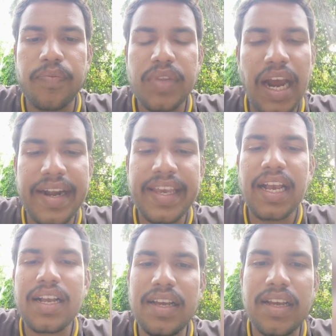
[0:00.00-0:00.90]

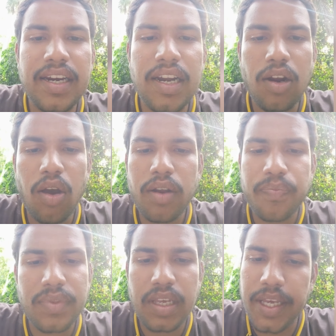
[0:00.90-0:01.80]
cardiac, renal or
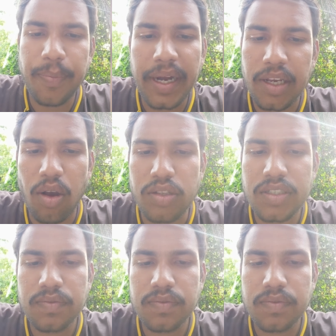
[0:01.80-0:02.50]
hepatic cause.